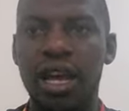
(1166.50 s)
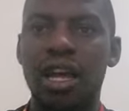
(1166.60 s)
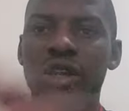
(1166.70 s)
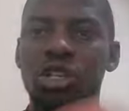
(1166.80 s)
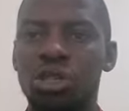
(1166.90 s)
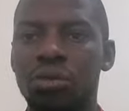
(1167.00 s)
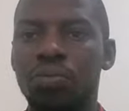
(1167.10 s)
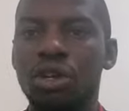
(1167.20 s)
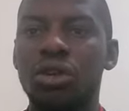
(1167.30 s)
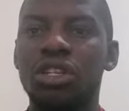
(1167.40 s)
You should
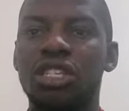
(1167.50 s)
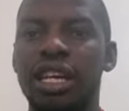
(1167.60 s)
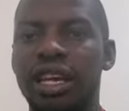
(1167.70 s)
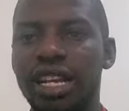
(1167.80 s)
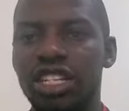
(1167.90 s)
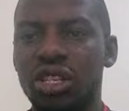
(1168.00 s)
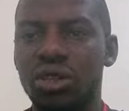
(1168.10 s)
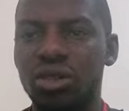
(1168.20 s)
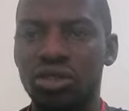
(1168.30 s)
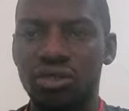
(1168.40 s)
be always engaging
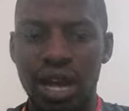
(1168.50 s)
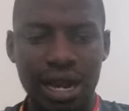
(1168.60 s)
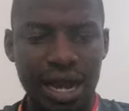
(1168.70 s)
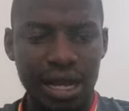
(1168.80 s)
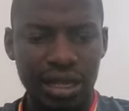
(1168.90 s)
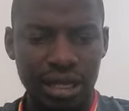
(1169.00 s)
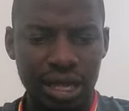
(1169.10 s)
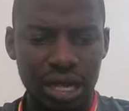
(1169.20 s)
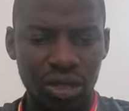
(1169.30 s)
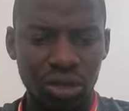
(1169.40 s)
those funders.
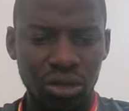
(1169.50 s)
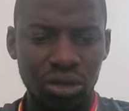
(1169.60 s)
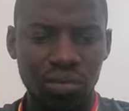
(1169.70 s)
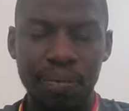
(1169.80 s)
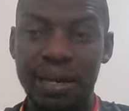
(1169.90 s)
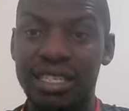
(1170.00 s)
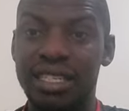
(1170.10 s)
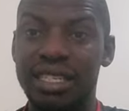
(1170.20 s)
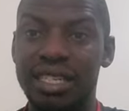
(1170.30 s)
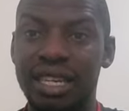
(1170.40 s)
Then 2, be
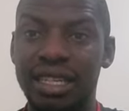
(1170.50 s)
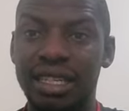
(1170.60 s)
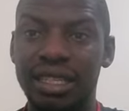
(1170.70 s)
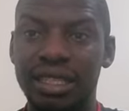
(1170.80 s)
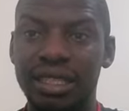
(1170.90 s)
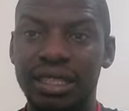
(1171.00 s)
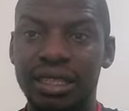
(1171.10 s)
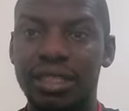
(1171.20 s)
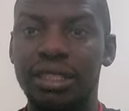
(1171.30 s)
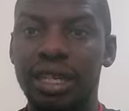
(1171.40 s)
persistent.
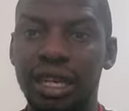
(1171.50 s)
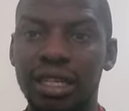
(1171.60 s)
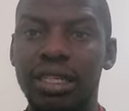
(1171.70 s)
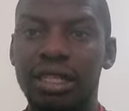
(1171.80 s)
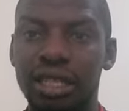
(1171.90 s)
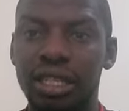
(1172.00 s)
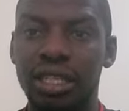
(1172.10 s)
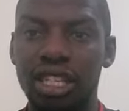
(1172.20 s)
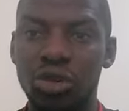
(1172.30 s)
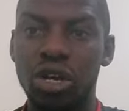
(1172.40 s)
Yeah,
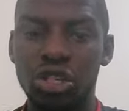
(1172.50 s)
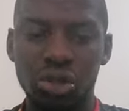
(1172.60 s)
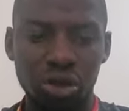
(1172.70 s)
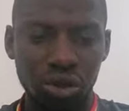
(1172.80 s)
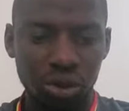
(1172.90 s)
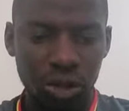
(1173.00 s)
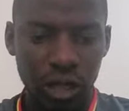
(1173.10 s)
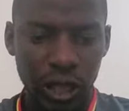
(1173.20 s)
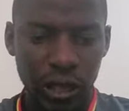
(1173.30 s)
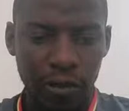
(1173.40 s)
in what you do.
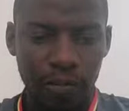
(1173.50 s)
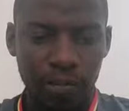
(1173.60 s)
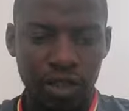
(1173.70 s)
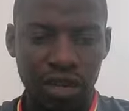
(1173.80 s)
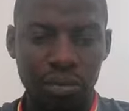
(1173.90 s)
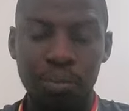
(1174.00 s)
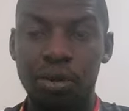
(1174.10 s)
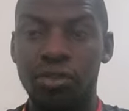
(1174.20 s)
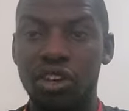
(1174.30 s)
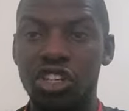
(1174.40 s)
Then be
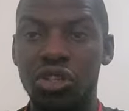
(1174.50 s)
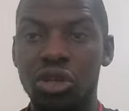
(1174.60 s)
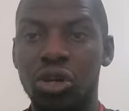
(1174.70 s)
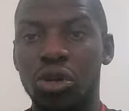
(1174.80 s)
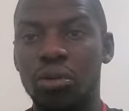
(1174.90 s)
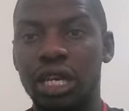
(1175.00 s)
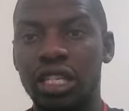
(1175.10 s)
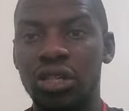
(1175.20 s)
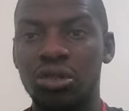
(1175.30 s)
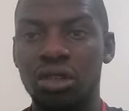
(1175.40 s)
professional when you're
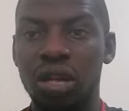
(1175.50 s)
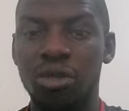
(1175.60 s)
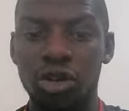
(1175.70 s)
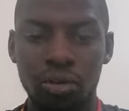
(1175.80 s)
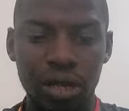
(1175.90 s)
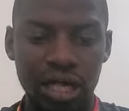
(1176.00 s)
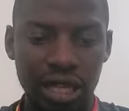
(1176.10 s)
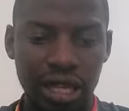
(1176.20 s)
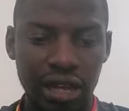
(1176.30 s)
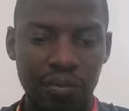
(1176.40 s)
communicating to them, when you're
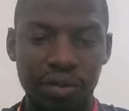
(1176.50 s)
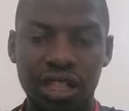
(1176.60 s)
meeting them.